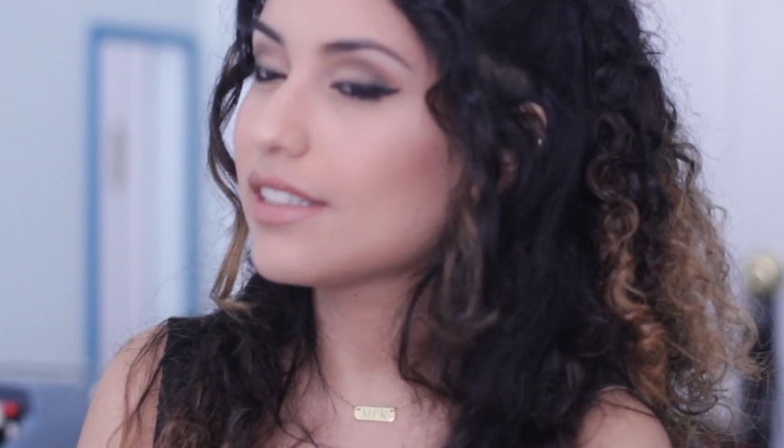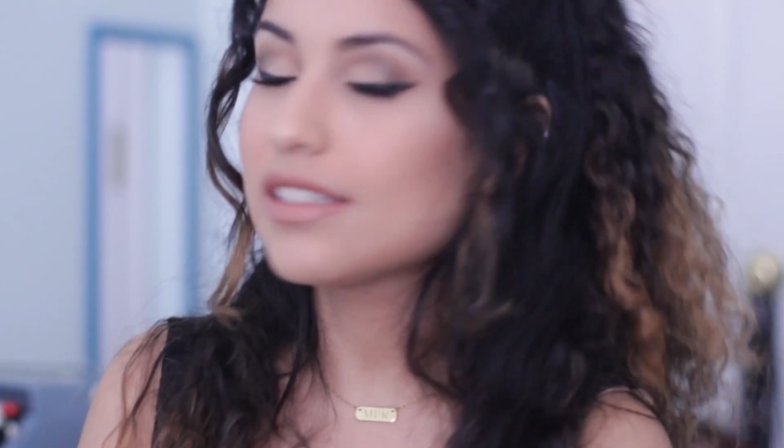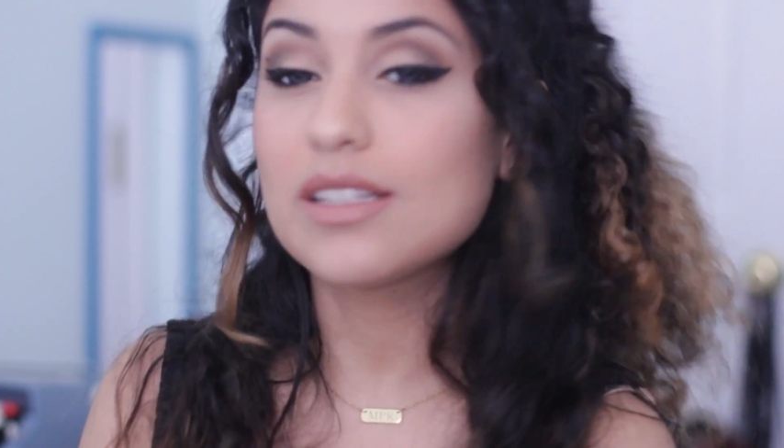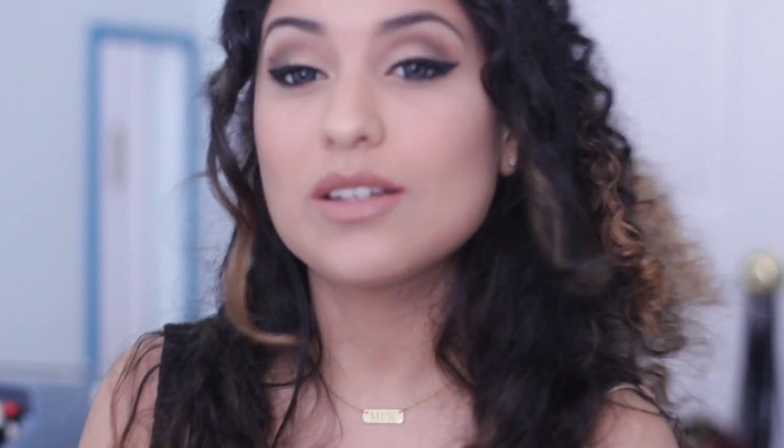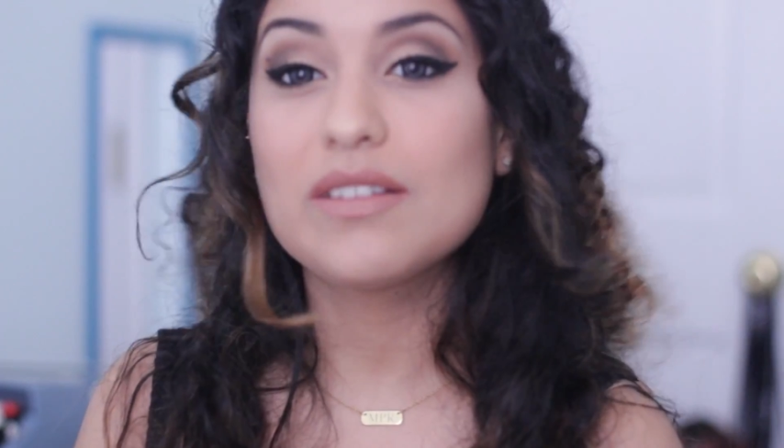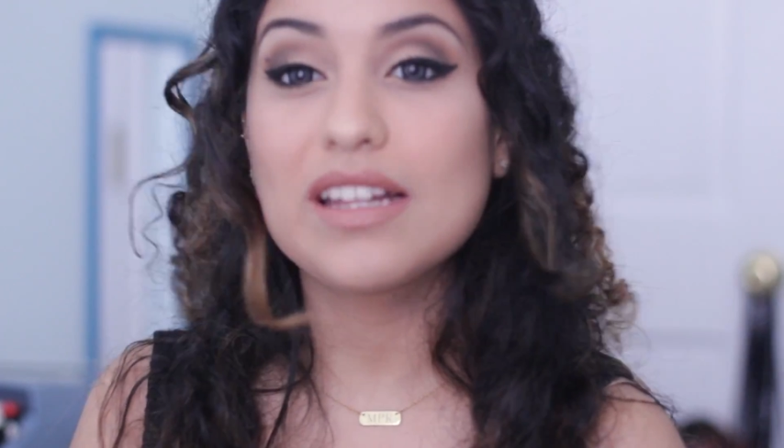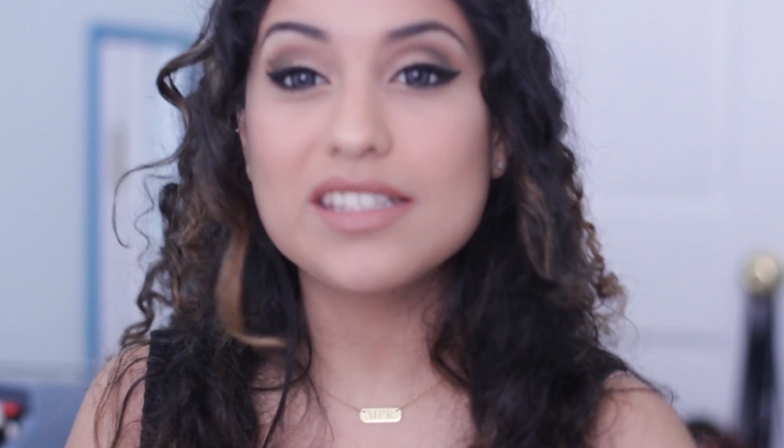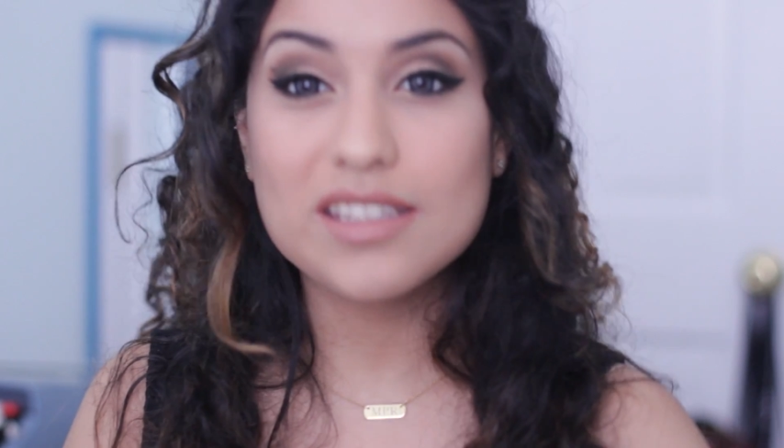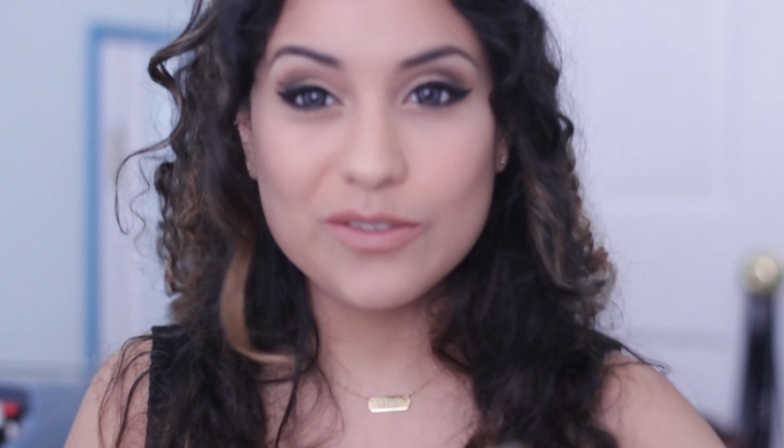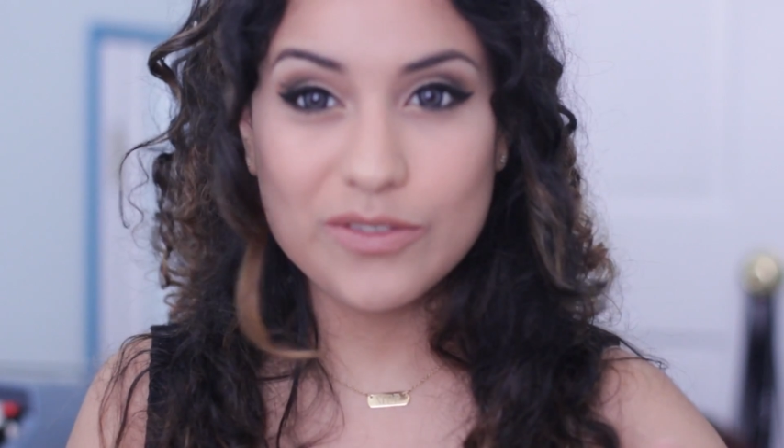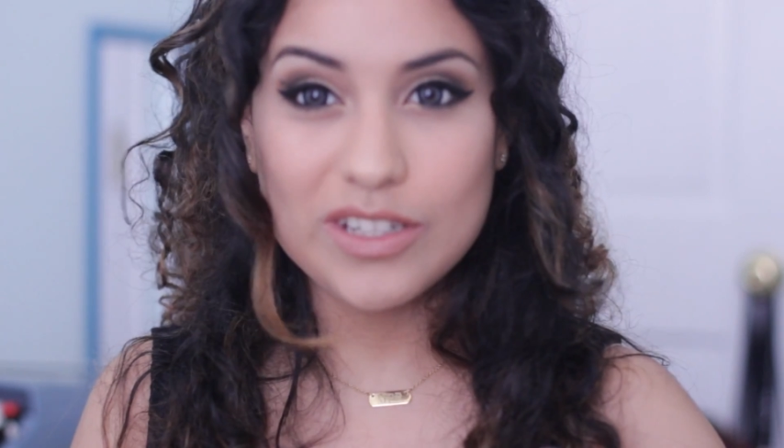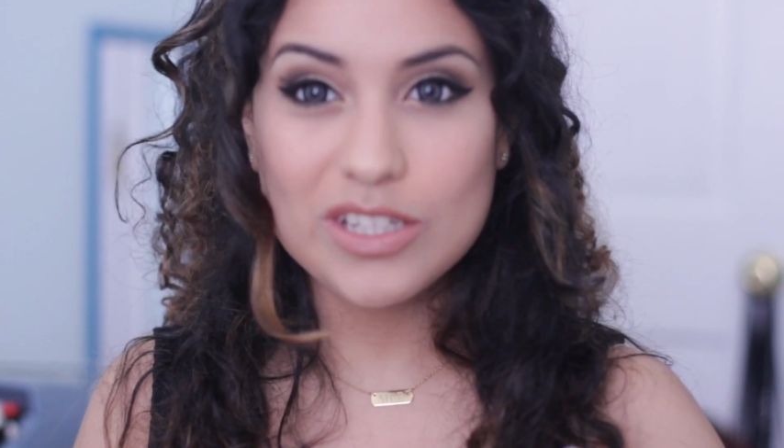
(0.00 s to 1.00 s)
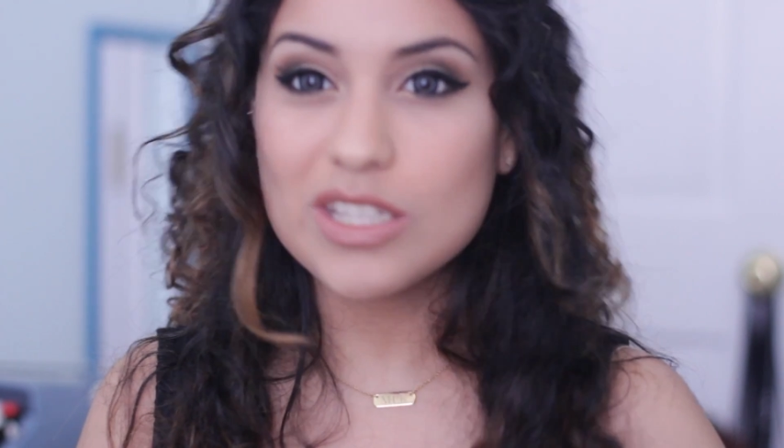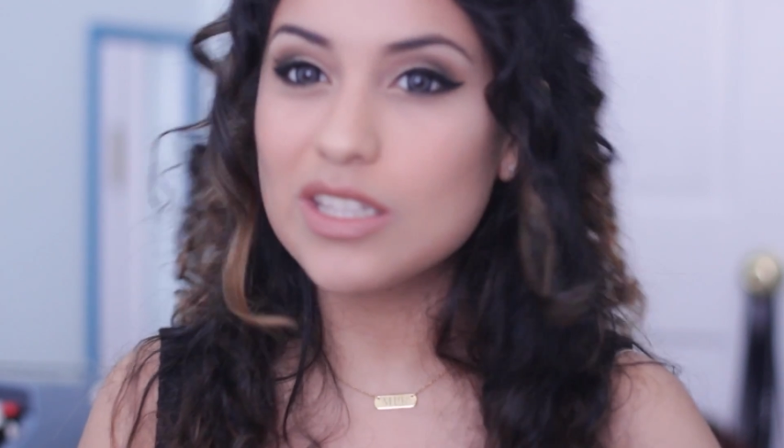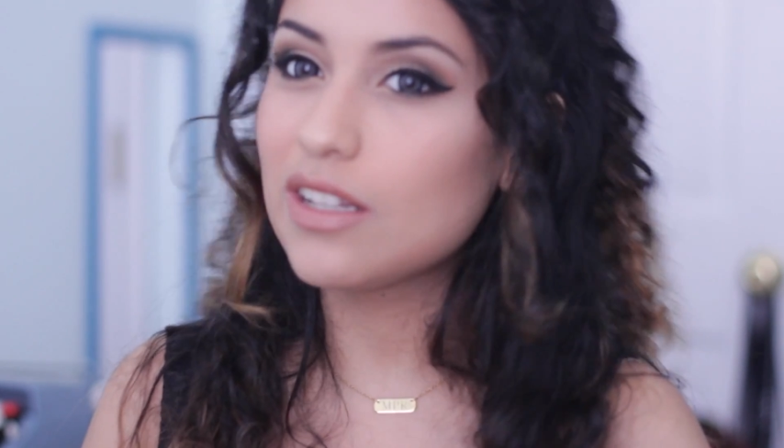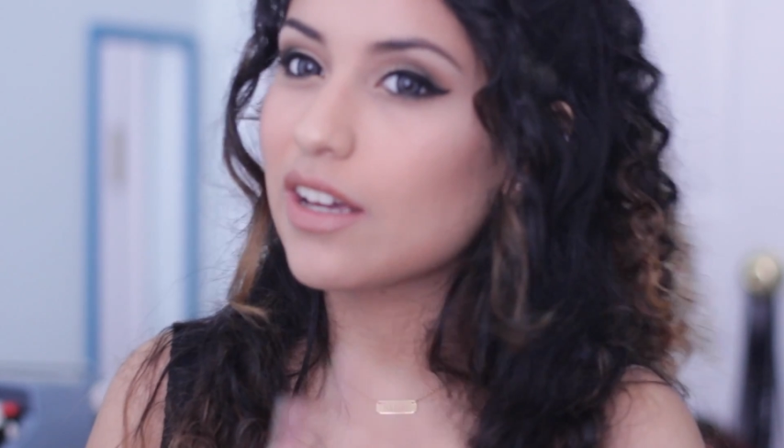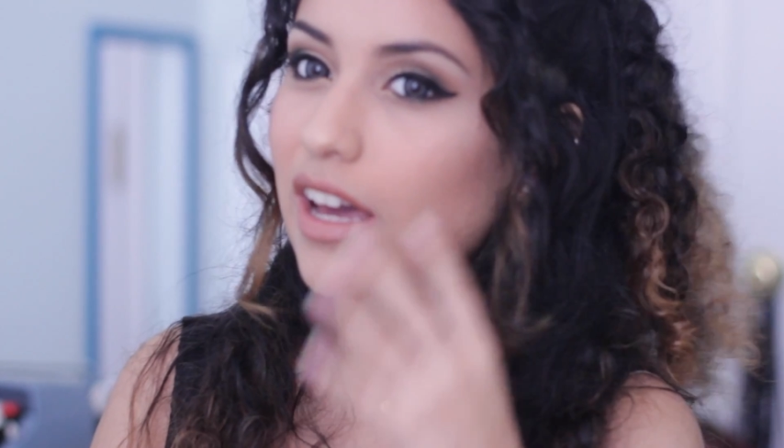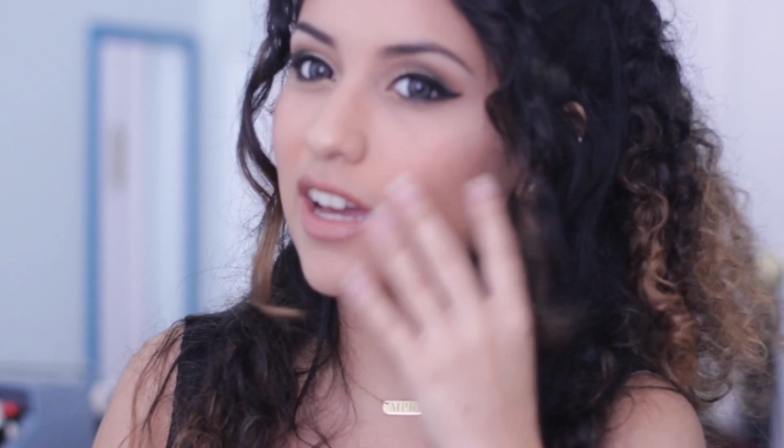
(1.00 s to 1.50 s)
So that's the finished look.